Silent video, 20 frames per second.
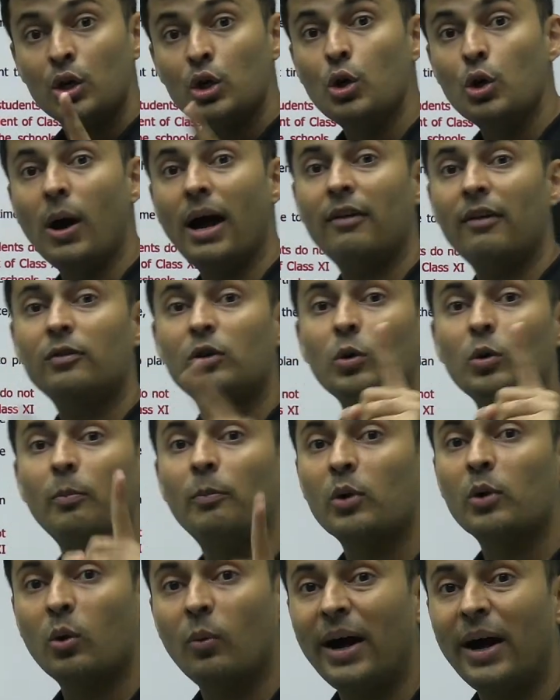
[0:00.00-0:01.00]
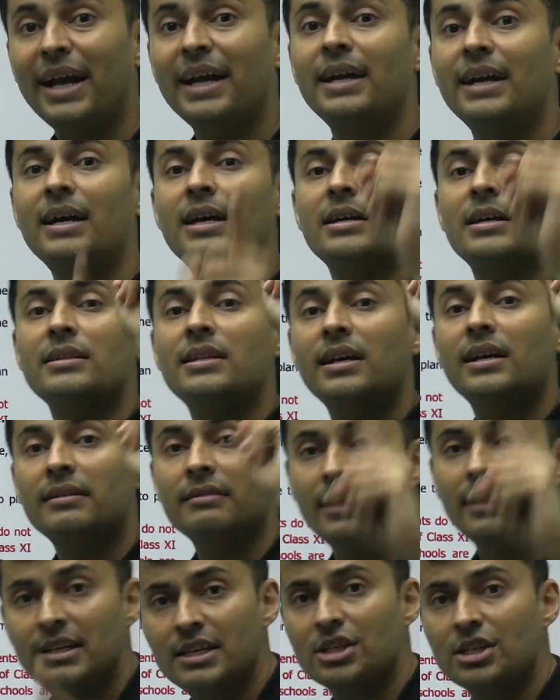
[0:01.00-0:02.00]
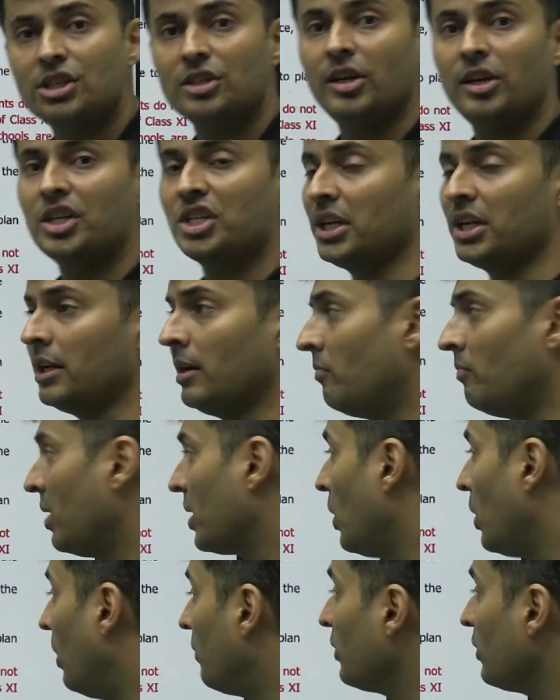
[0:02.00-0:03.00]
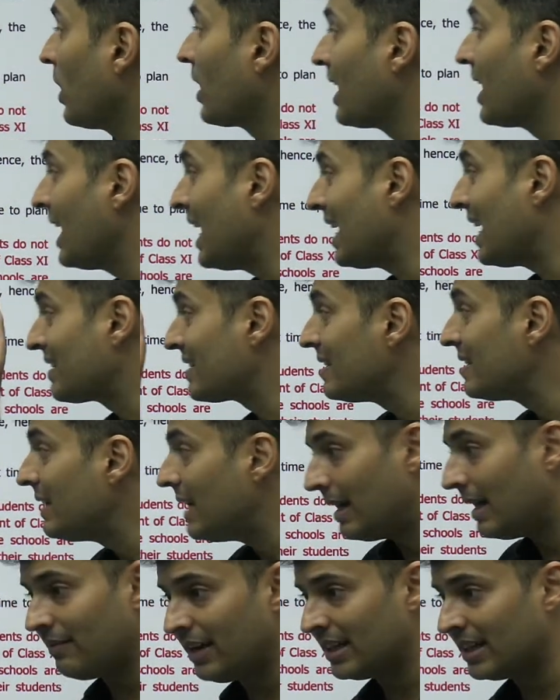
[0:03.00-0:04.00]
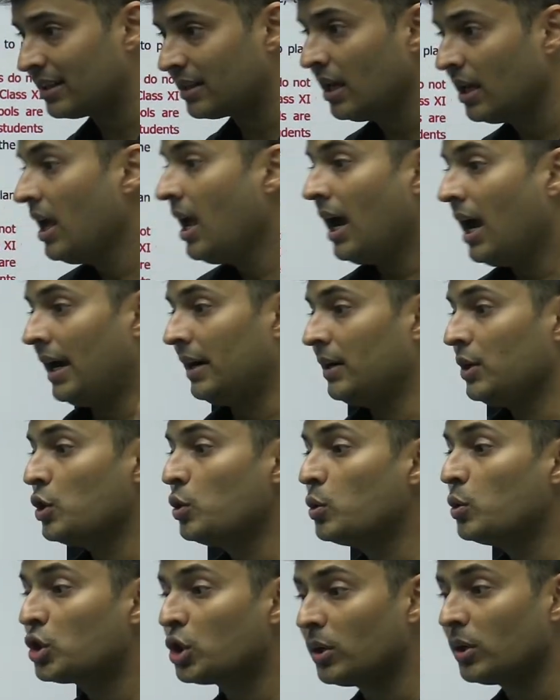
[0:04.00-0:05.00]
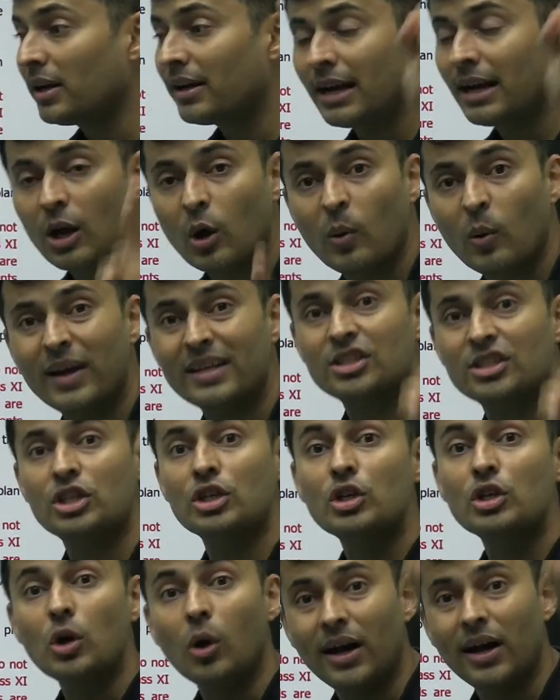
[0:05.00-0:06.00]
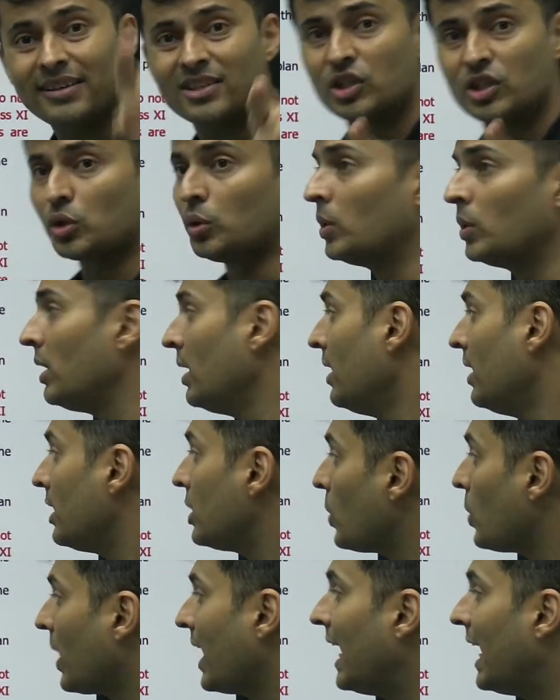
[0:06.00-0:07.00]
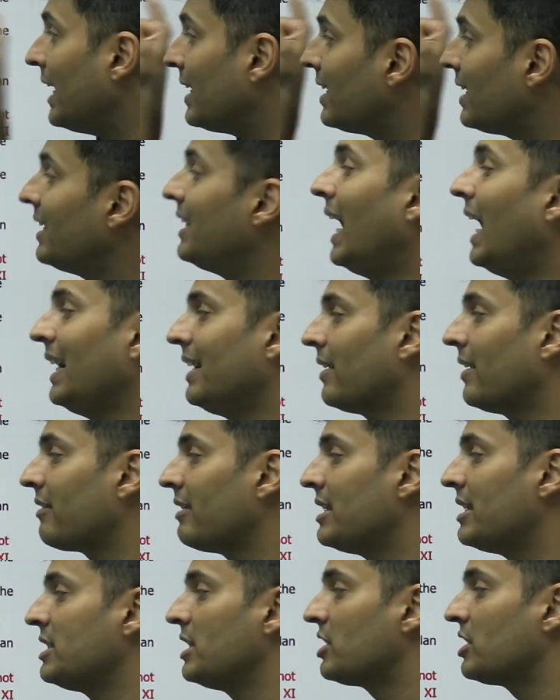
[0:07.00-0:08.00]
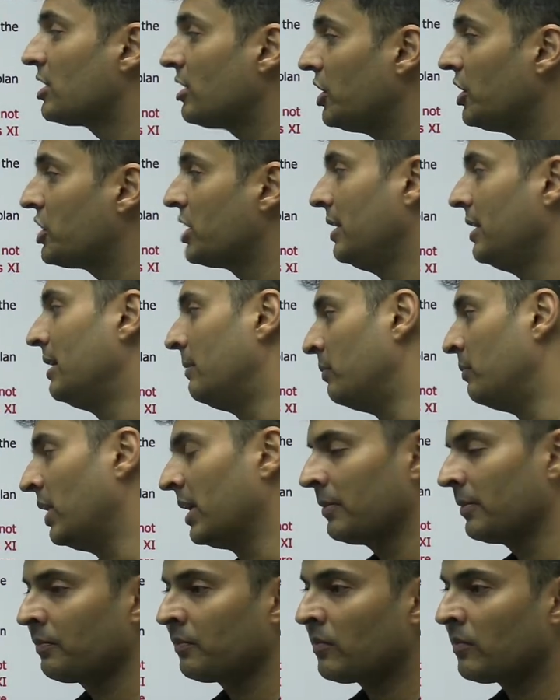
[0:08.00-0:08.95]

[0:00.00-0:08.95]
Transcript: you have to provide the registration number of your class 11 and you should request your school to get that registration number